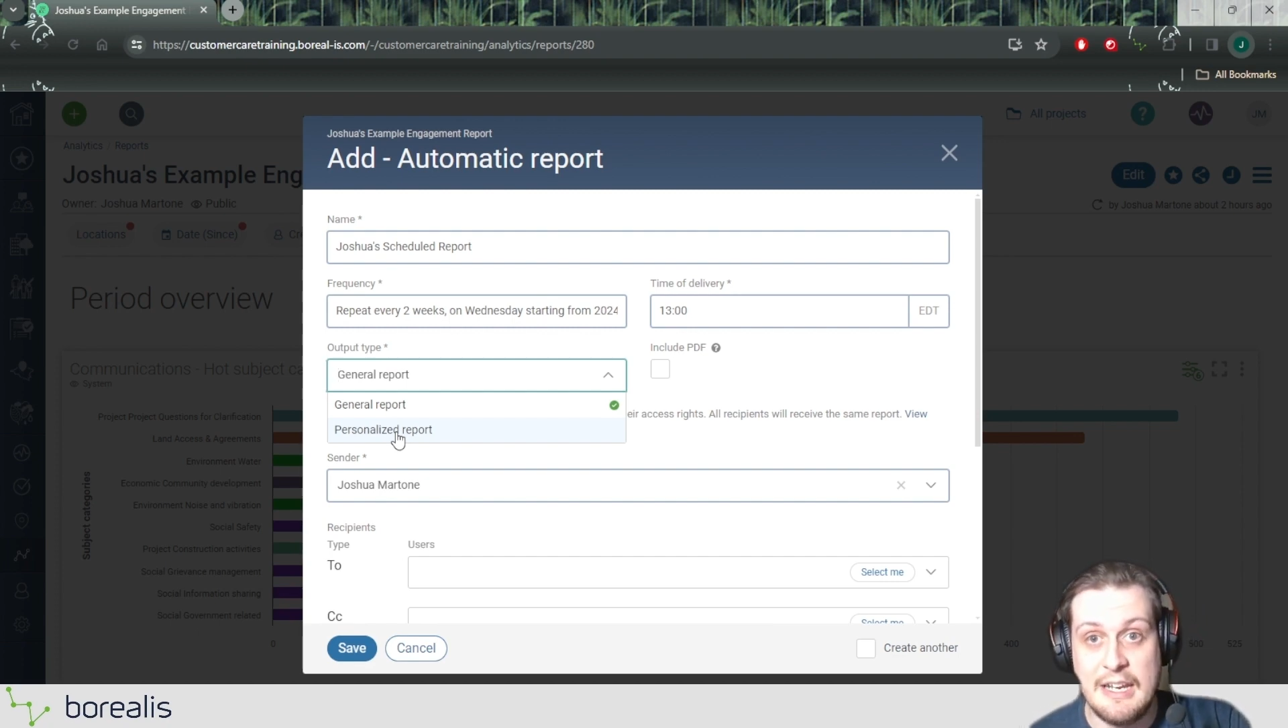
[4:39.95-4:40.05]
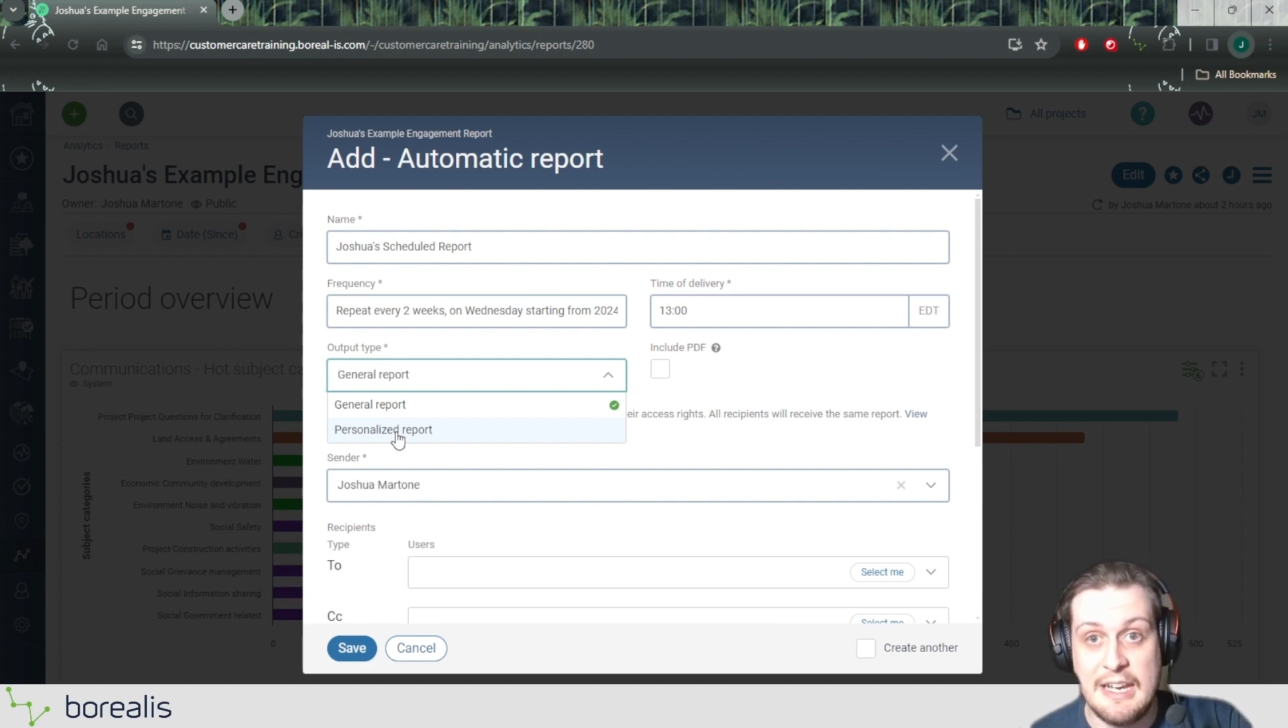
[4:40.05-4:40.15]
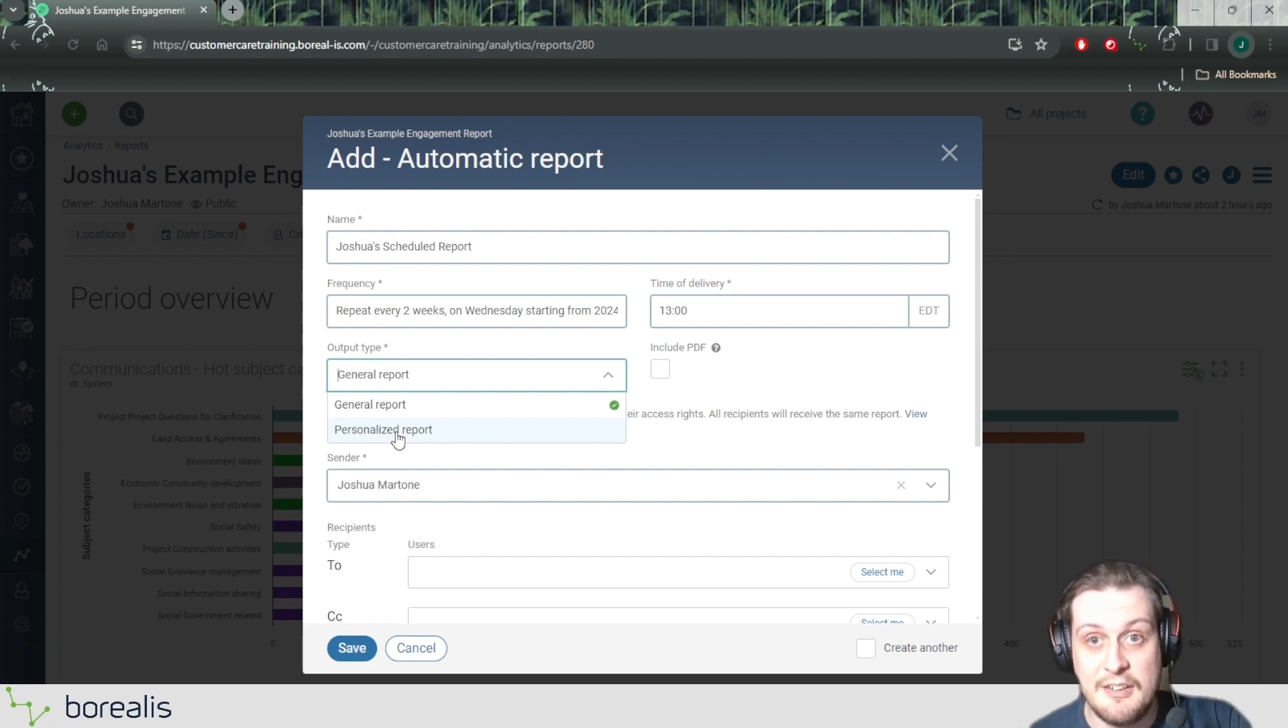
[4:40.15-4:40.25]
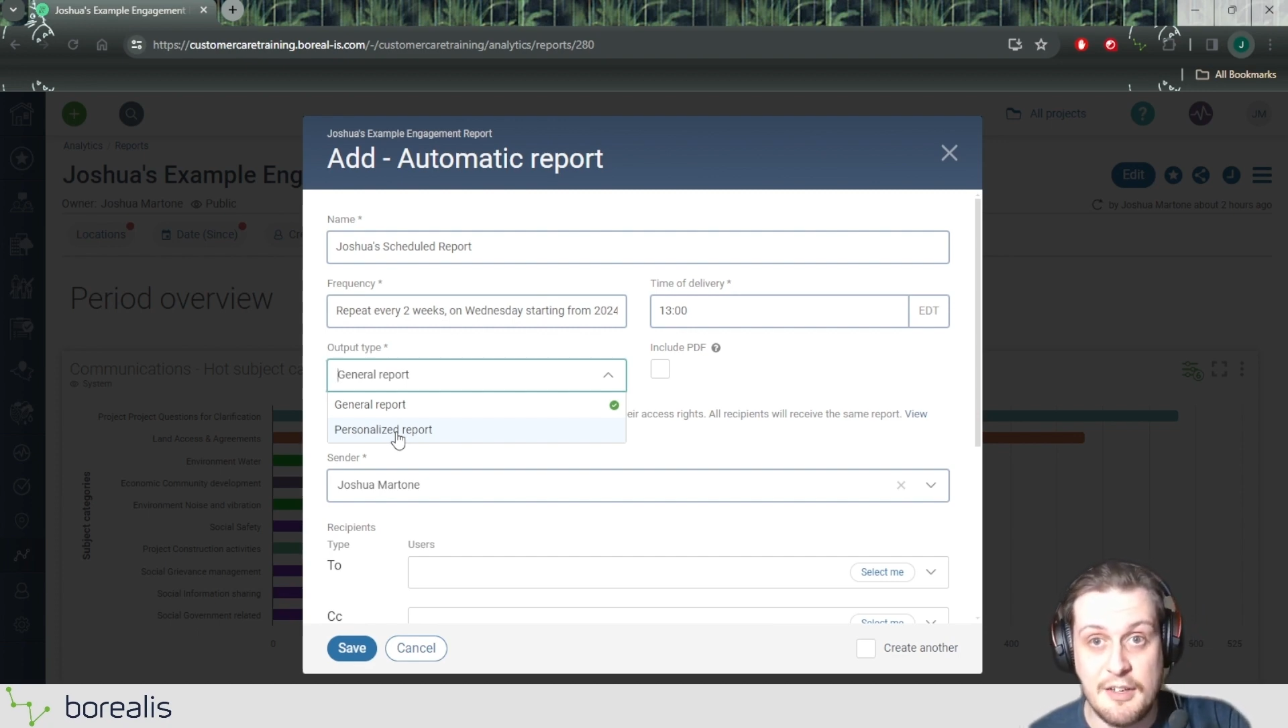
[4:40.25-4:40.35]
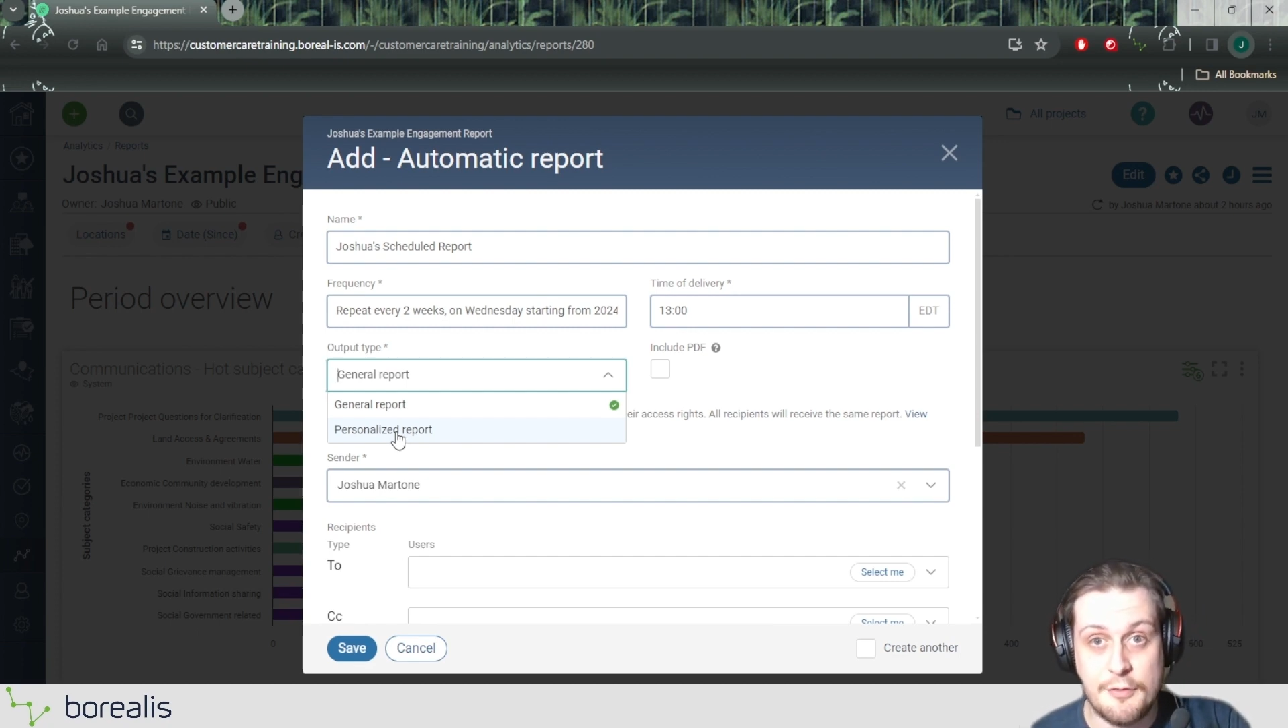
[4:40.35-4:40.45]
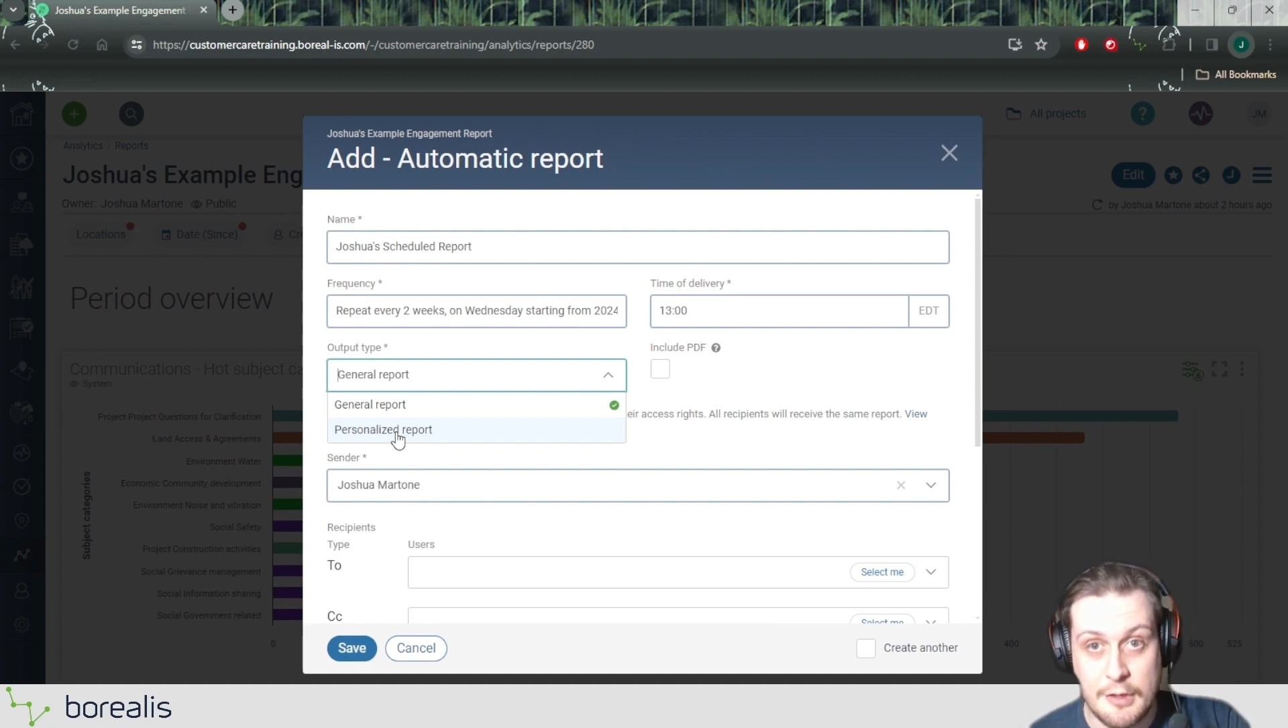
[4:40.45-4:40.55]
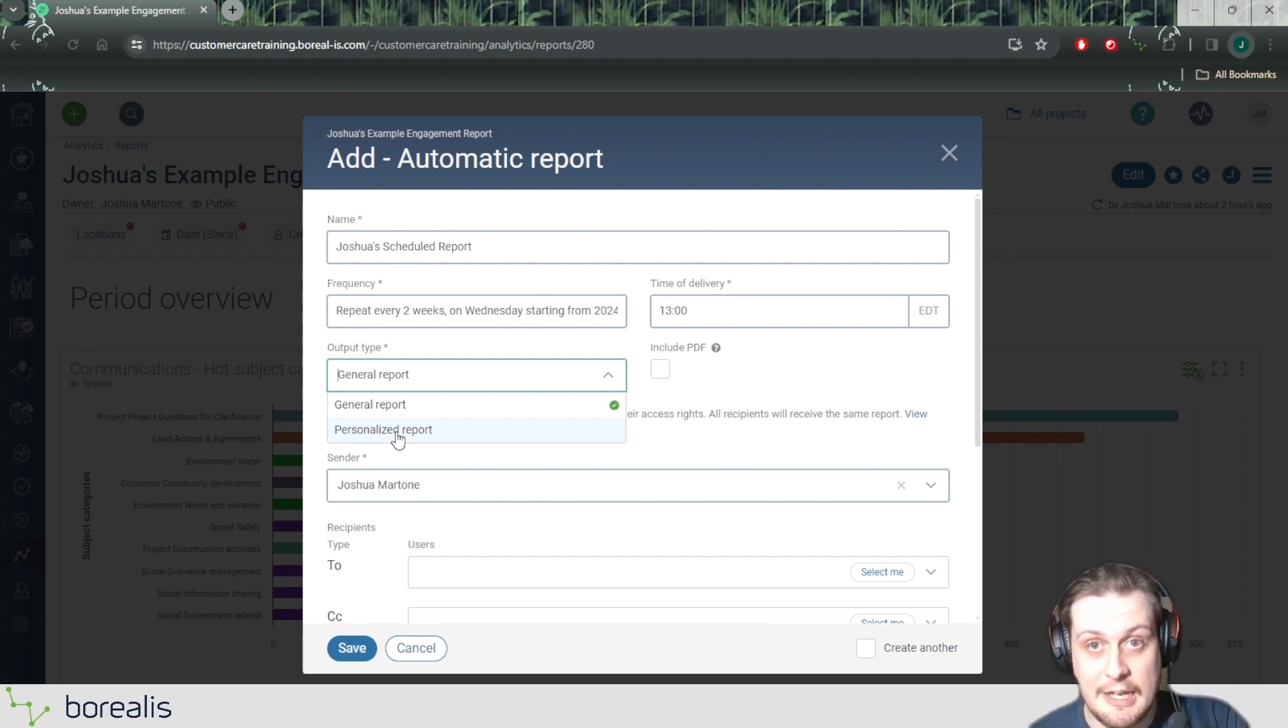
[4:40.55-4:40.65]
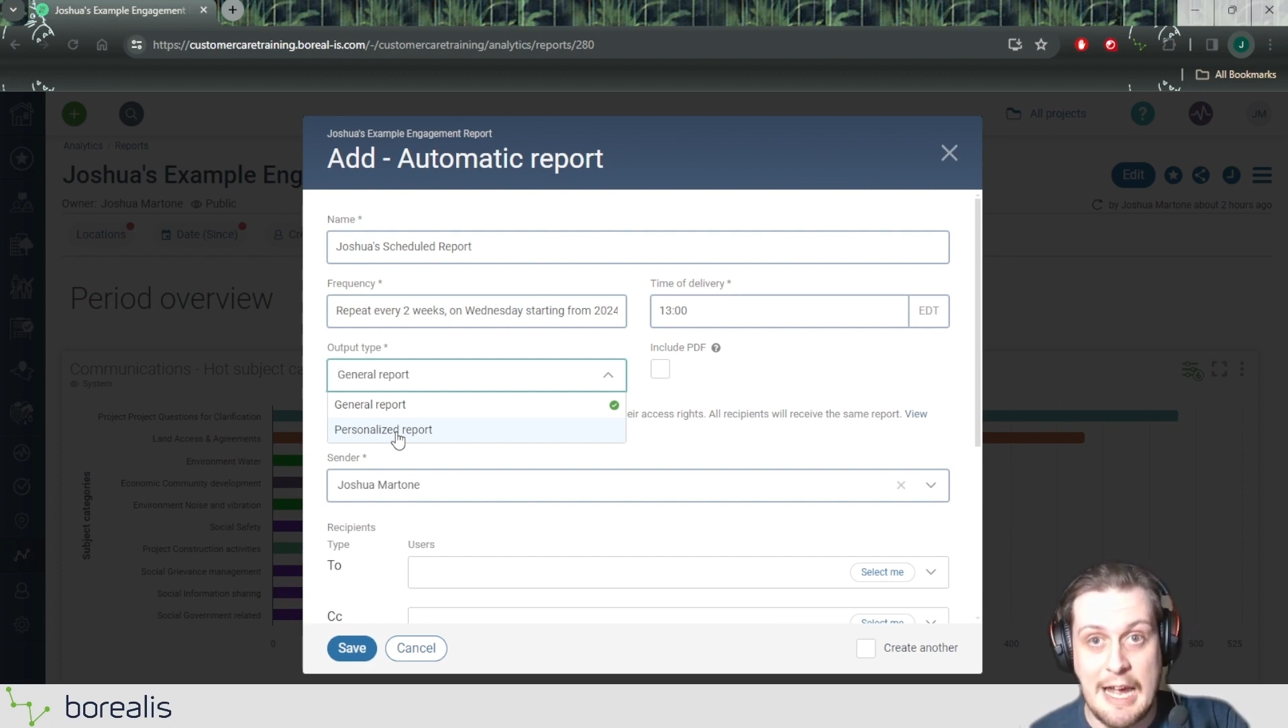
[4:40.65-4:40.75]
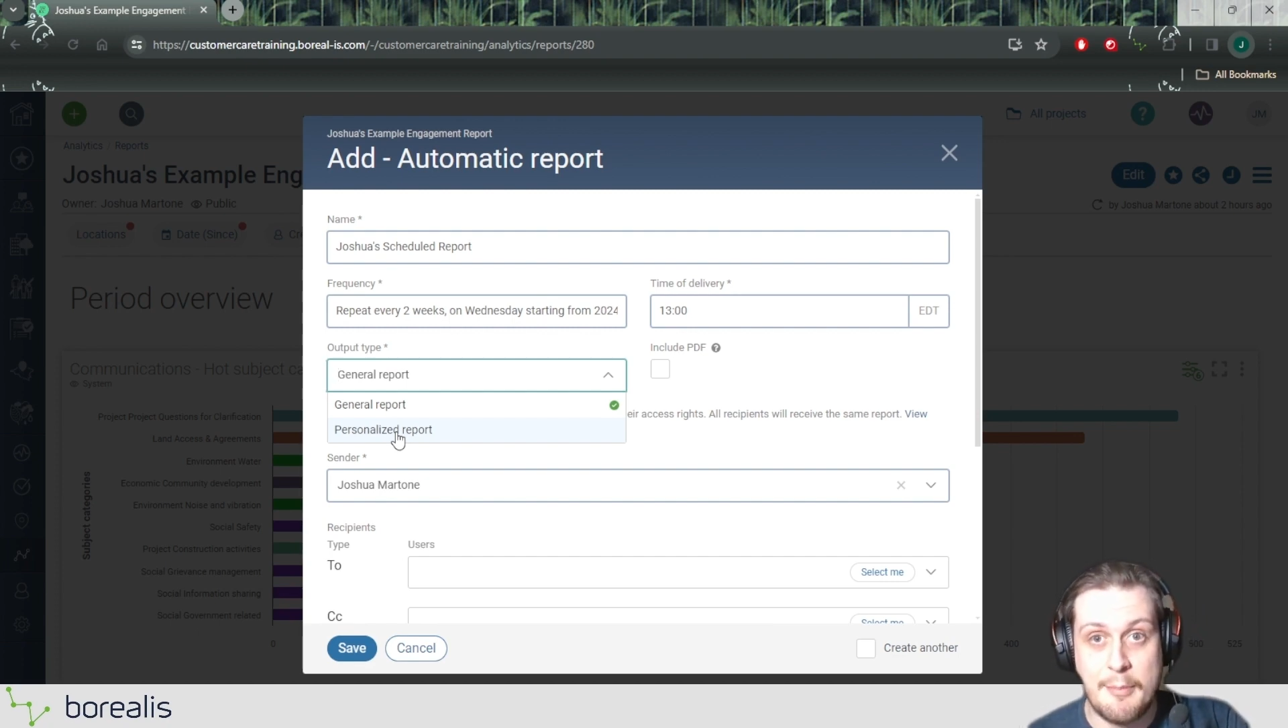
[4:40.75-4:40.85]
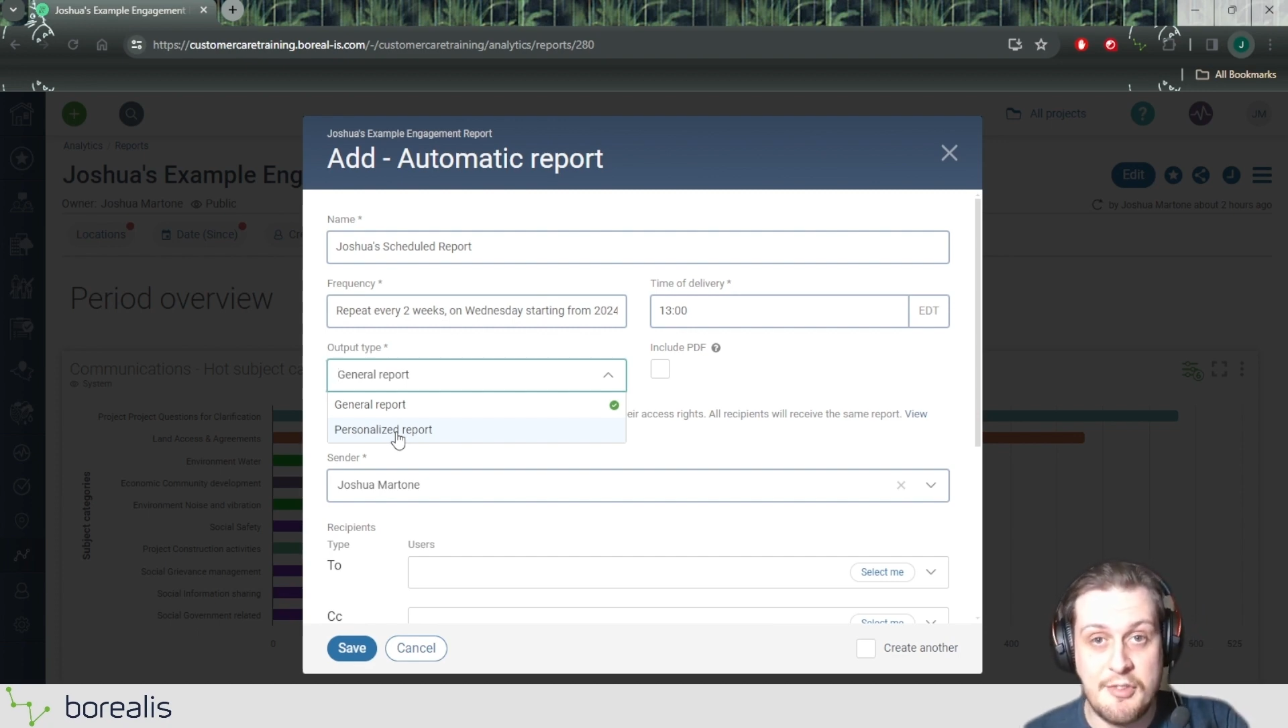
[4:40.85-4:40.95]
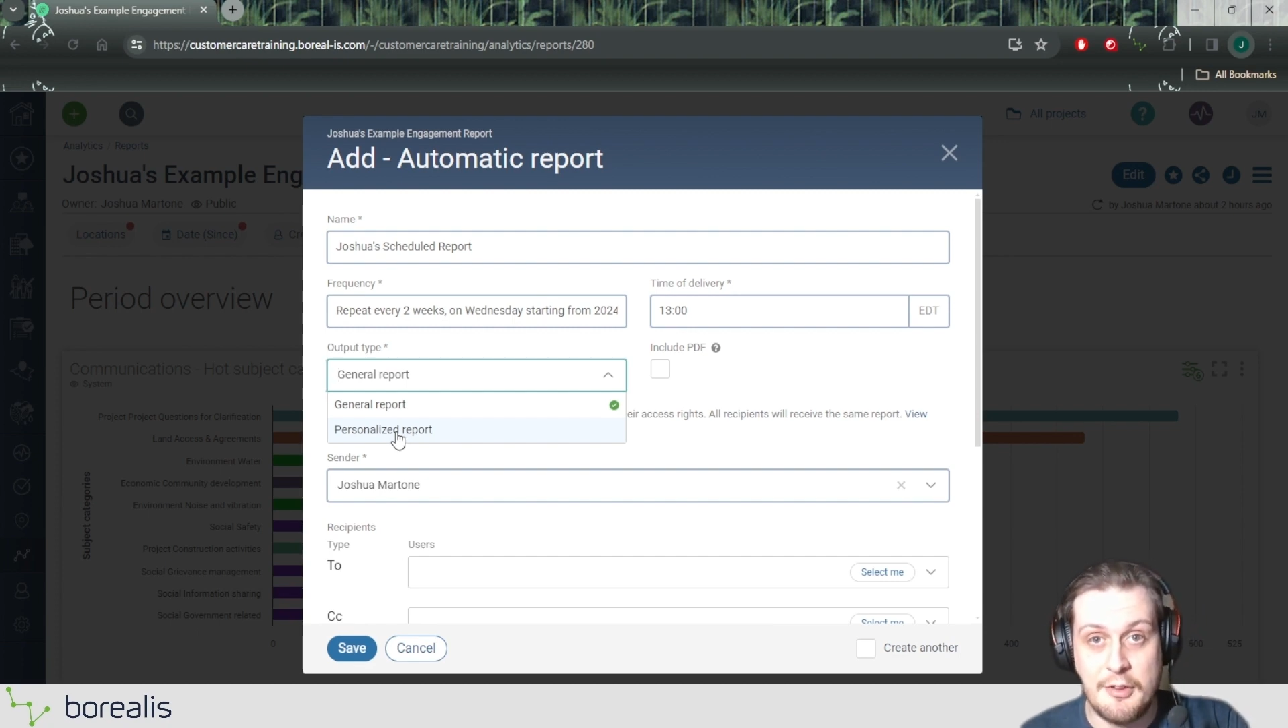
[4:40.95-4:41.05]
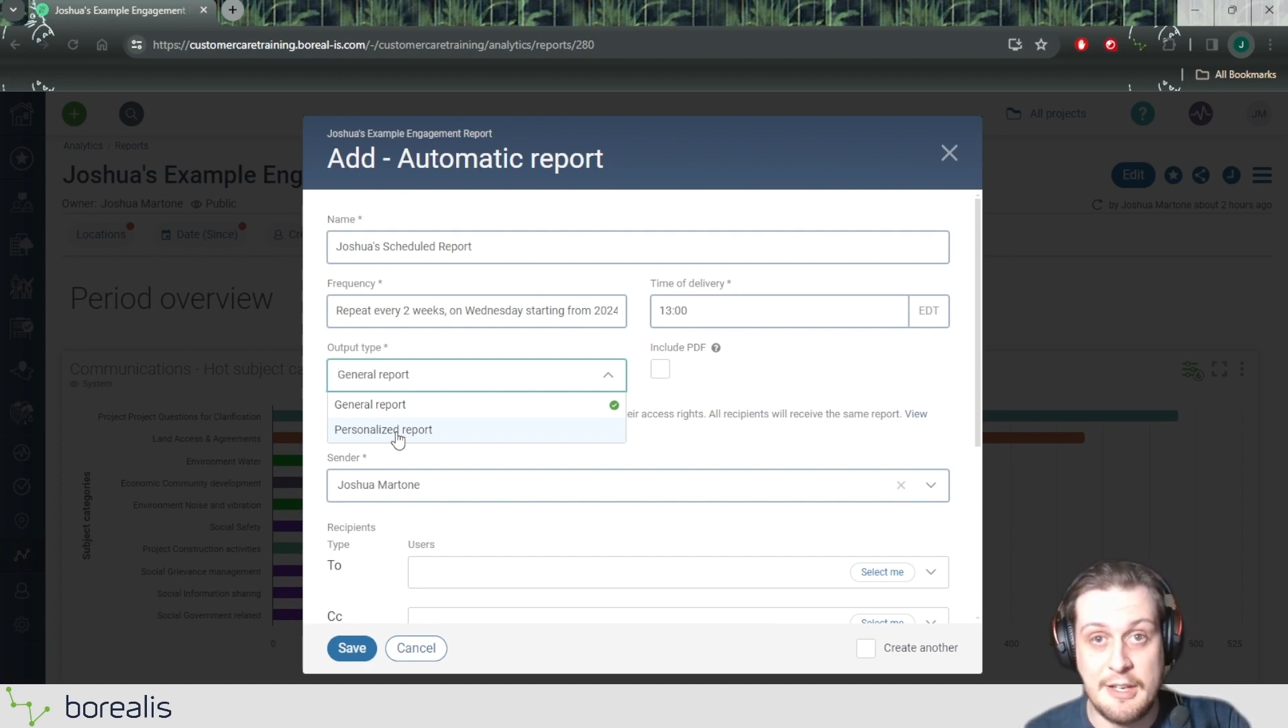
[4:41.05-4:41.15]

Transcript: a different capsule.